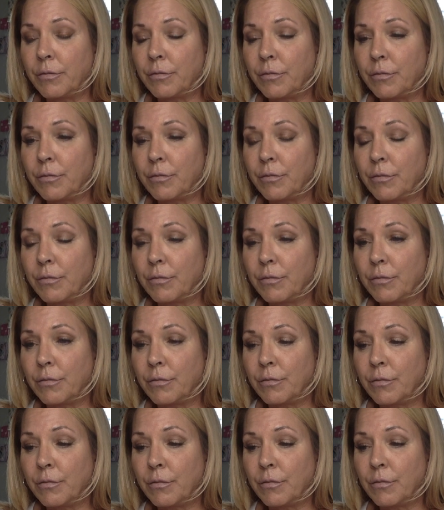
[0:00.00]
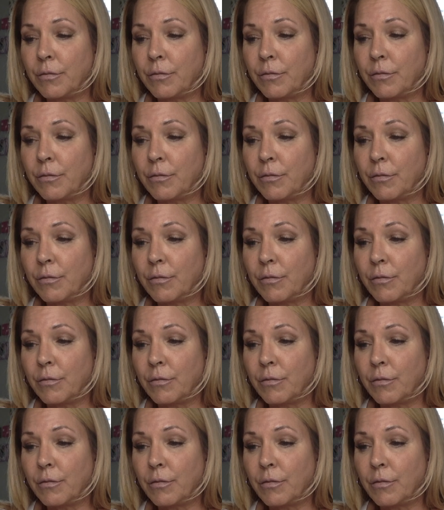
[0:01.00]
No one is speaking in this clip.